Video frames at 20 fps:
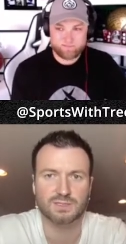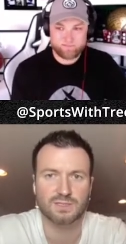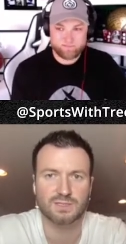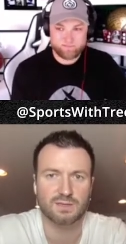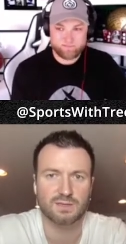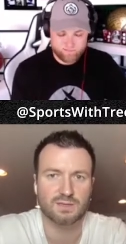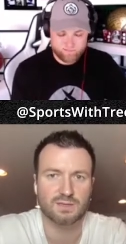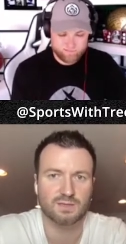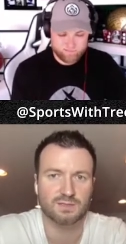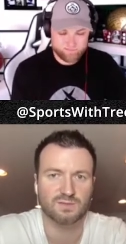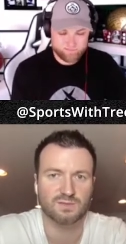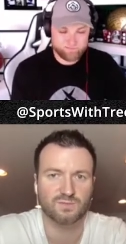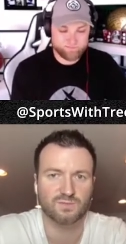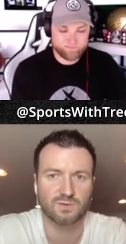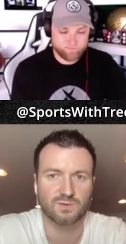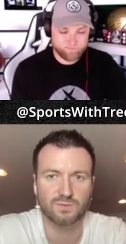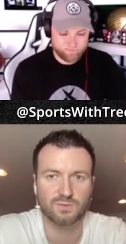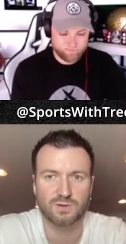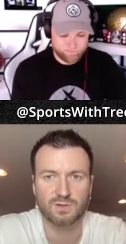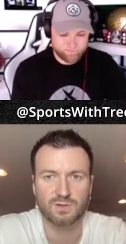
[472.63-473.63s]
Speaker 1: I think his
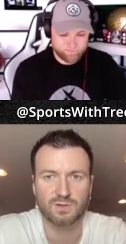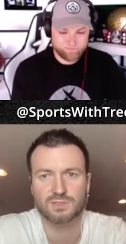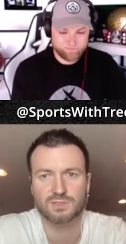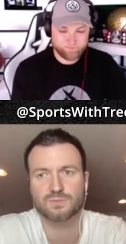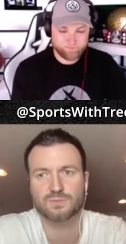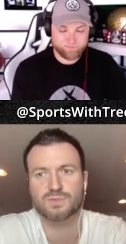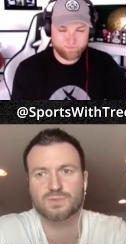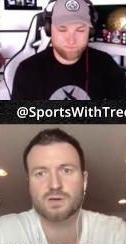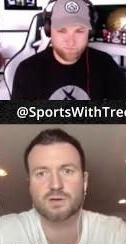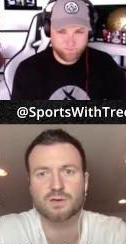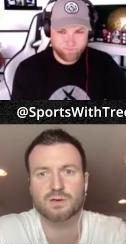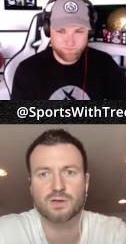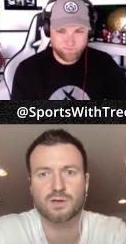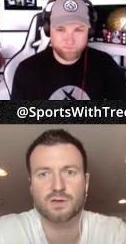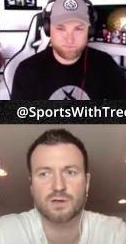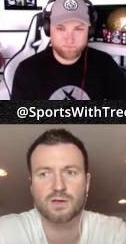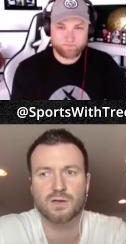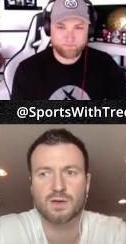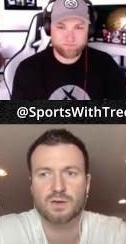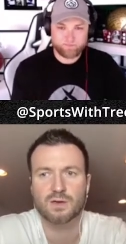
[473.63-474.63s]
footwork is superior.
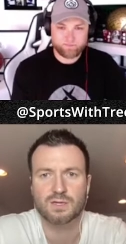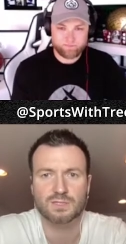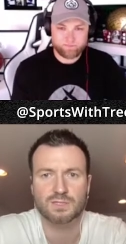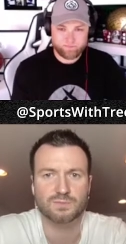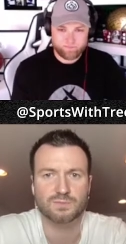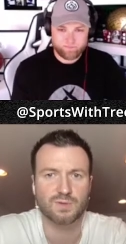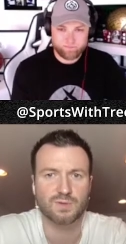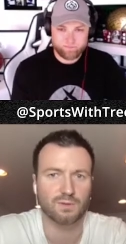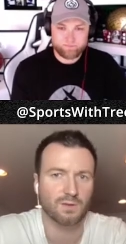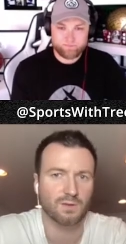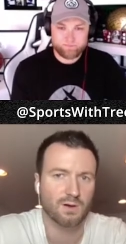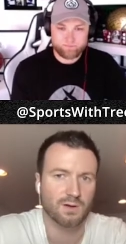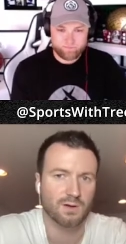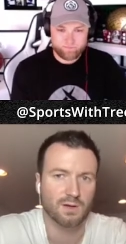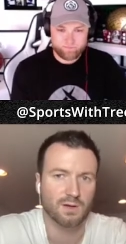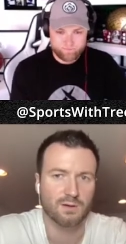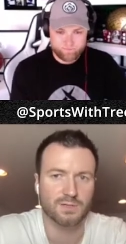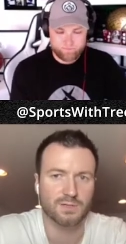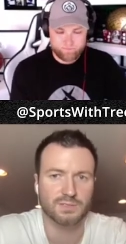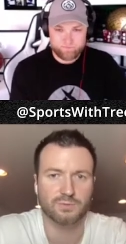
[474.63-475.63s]
He's a bit longer
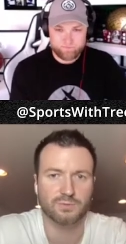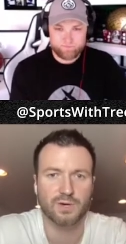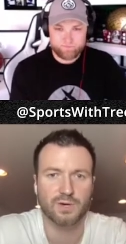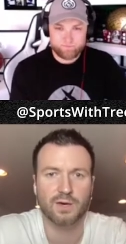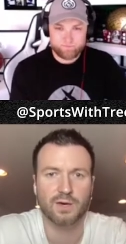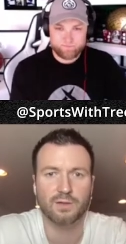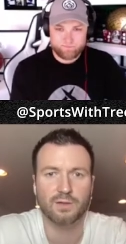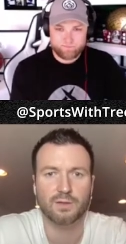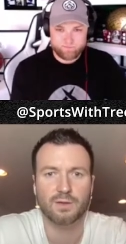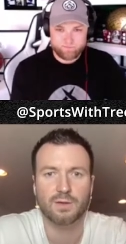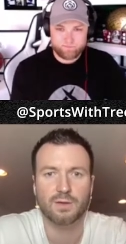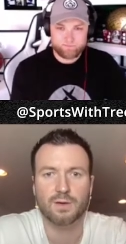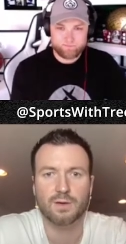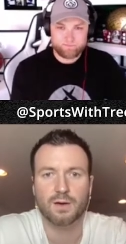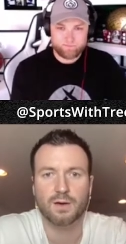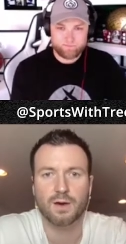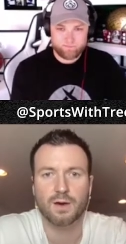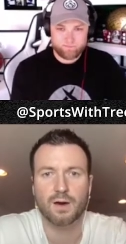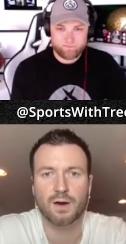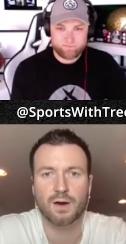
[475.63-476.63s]
as well.
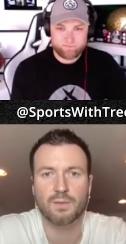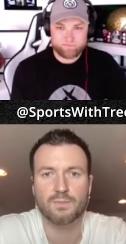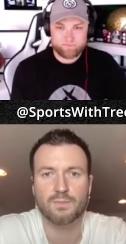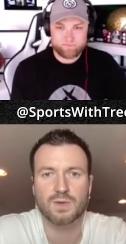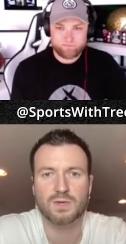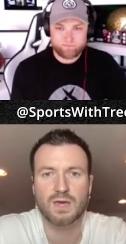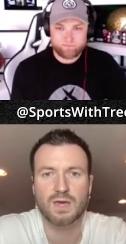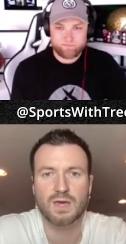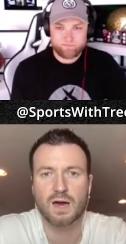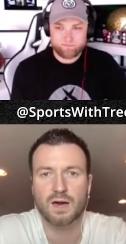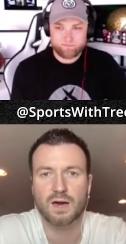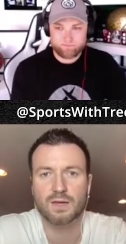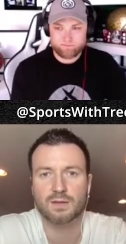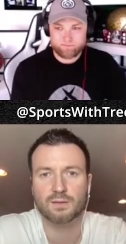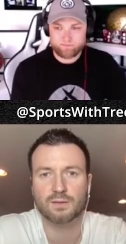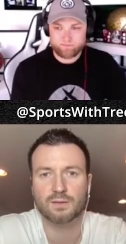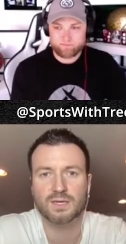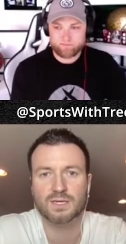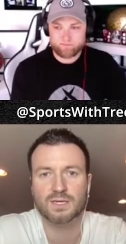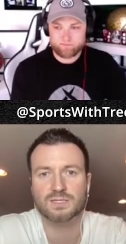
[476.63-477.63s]
Um, Yan, like
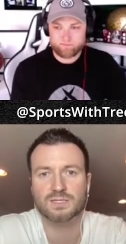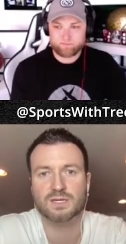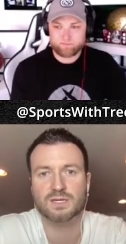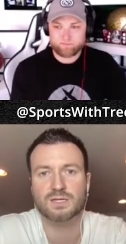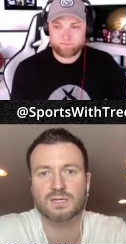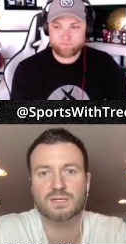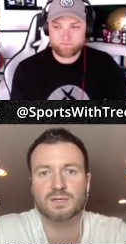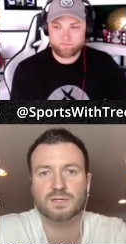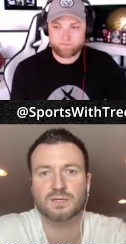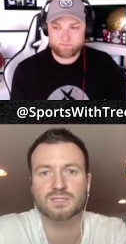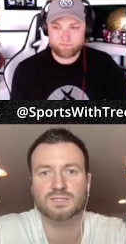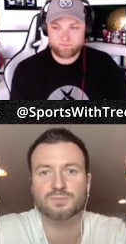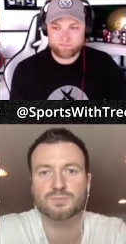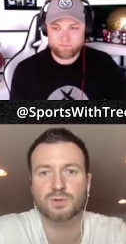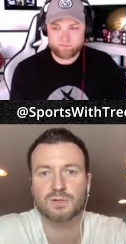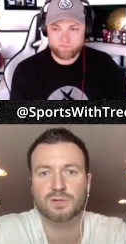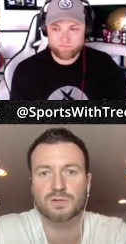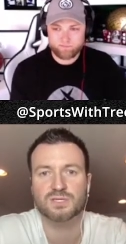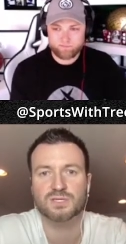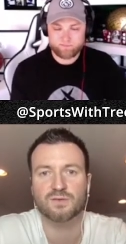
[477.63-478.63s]
you said, he does put
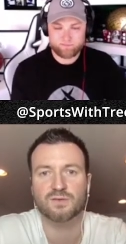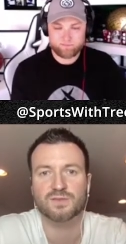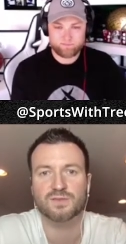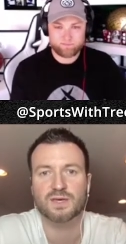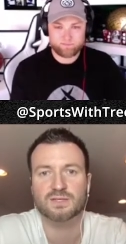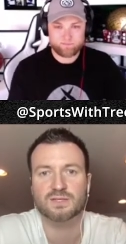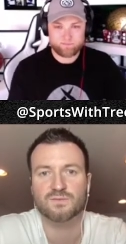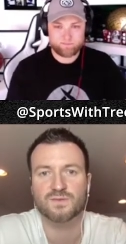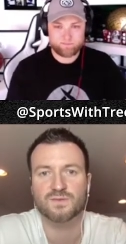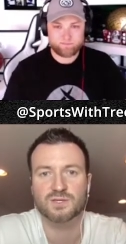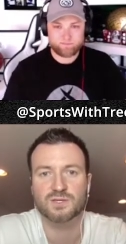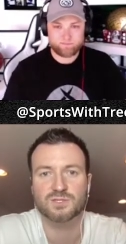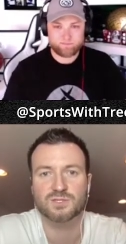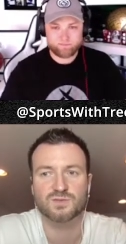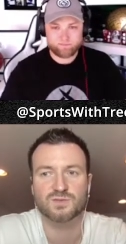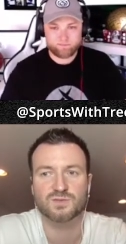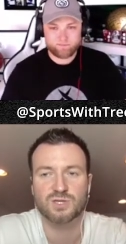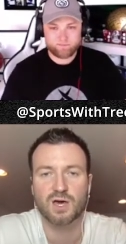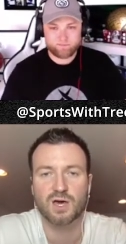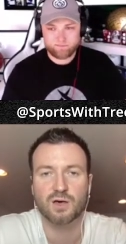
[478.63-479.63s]
himself in that defensive
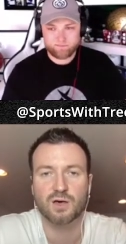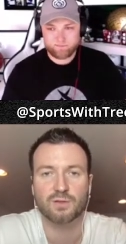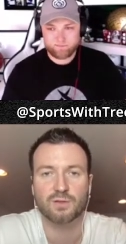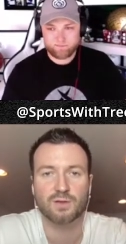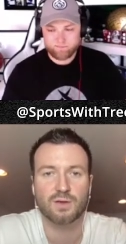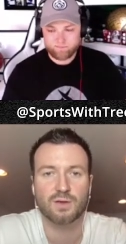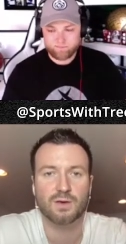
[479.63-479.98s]
shell